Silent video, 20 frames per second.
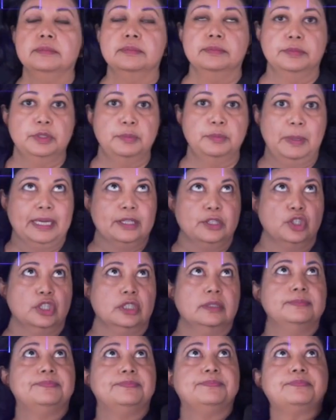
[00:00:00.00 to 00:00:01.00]

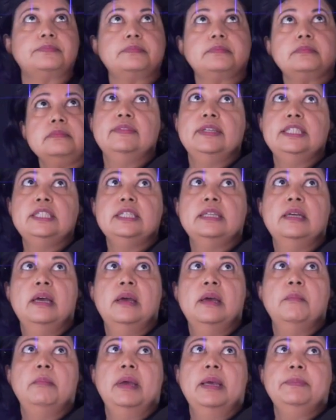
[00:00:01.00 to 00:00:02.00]
spectra. Let's
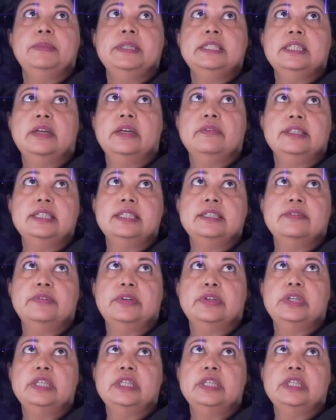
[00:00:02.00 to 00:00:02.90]
map this out. This is a very